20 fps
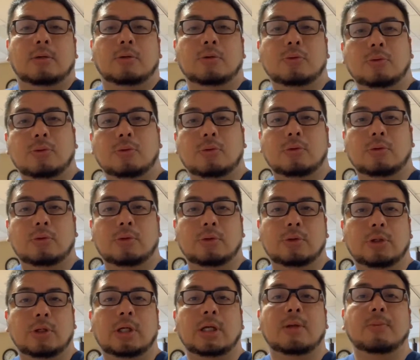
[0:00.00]
who
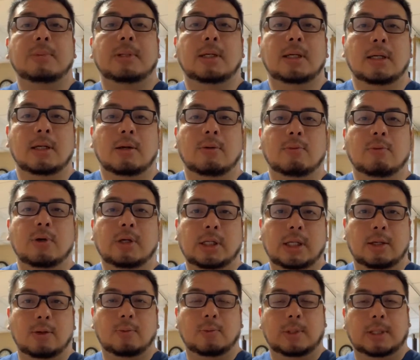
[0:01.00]
you're gonna be
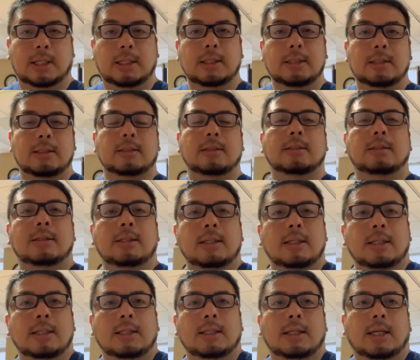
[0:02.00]
working with.
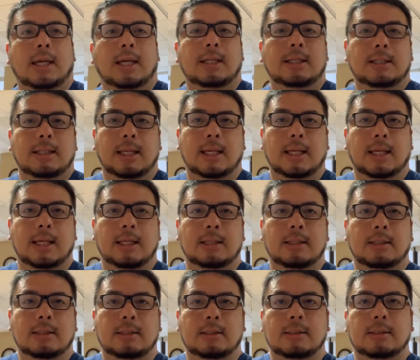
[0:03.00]
And
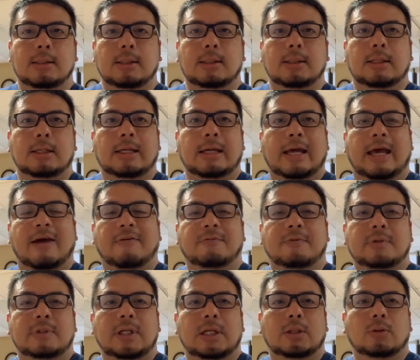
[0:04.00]
then
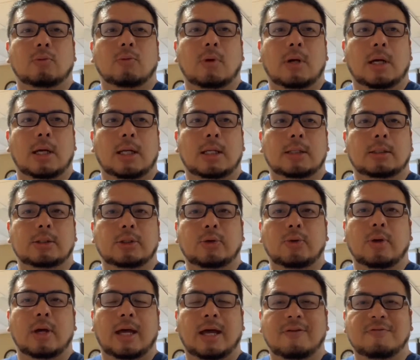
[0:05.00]
after that one,
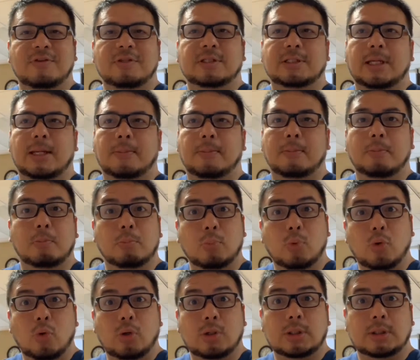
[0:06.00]
you have some
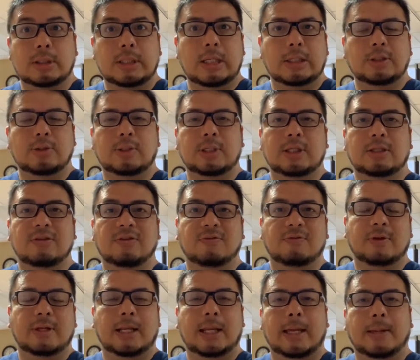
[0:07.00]
books that you need to
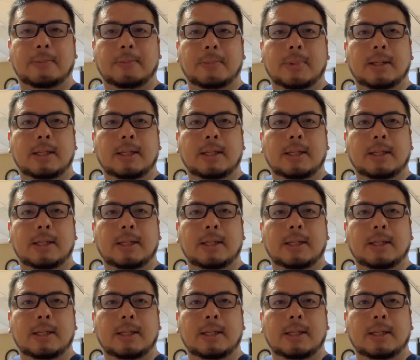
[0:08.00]
fill up,